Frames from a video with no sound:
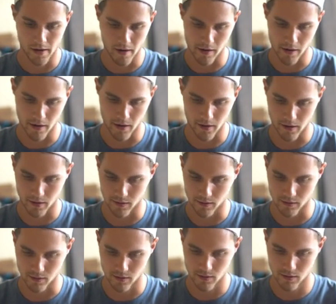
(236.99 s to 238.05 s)

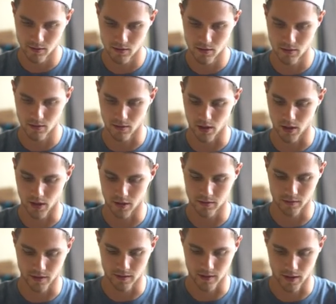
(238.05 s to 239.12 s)
and
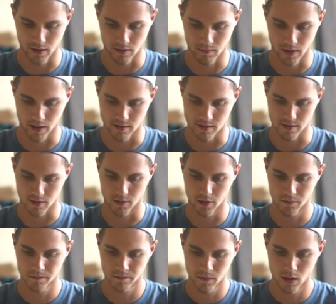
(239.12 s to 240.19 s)
delete that and make it 0.